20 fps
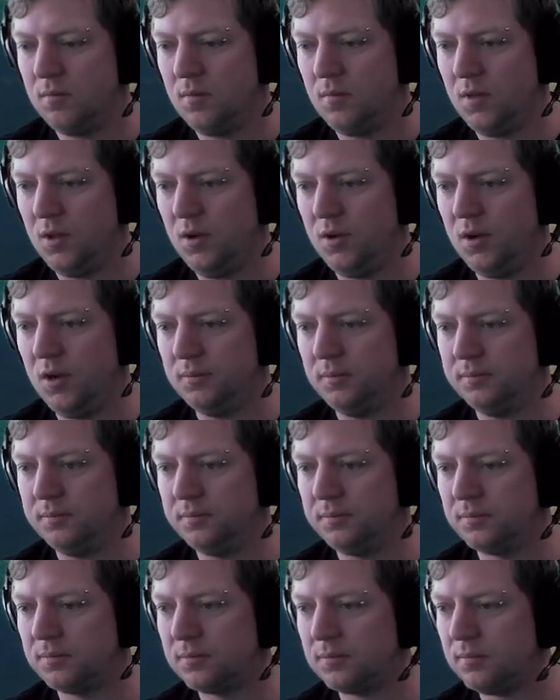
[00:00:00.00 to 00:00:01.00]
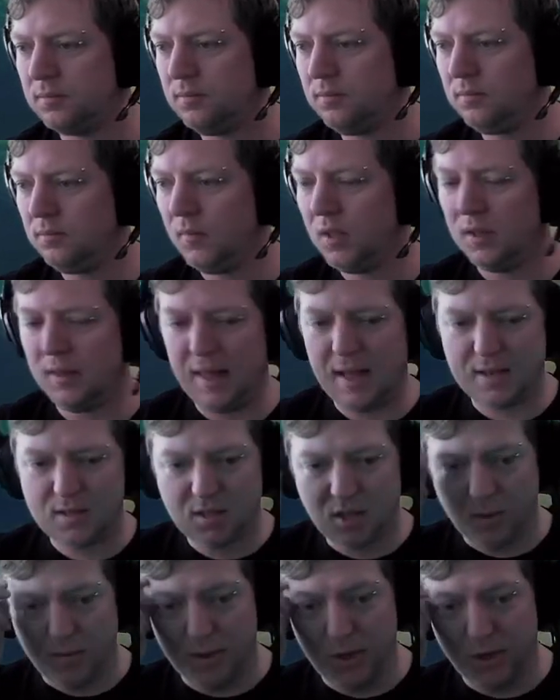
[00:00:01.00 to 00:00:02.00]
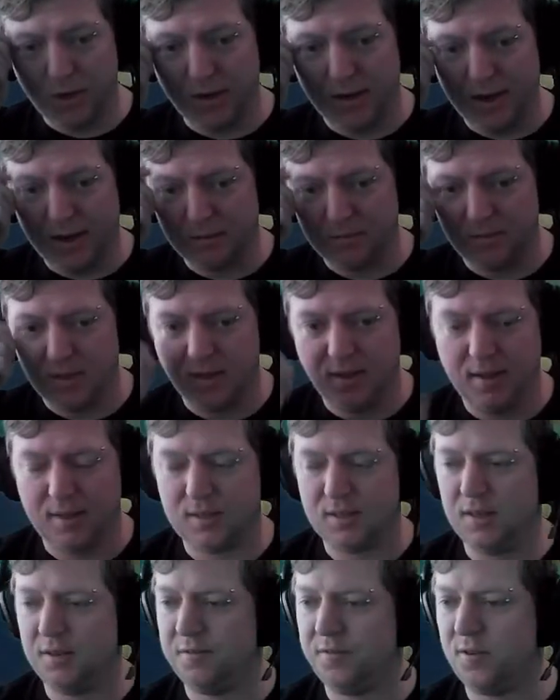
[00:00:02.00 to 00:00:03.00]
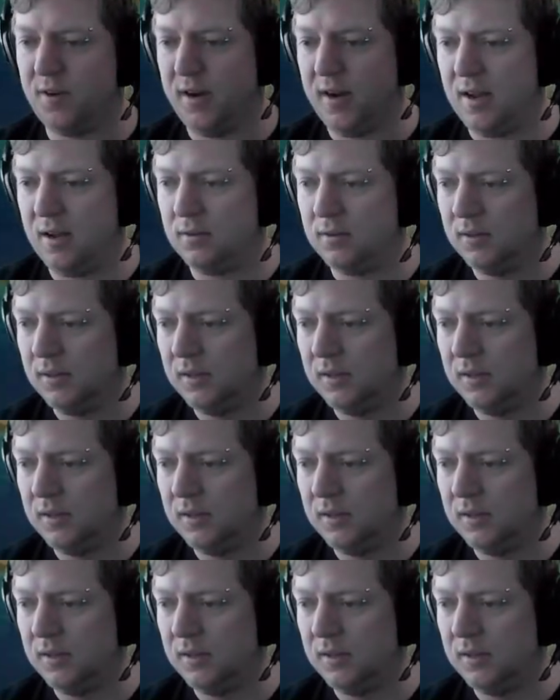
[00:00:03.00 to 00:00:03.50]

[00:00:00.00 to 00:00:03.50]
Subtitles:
Alright. Last thing we're looking at, and then that's it for our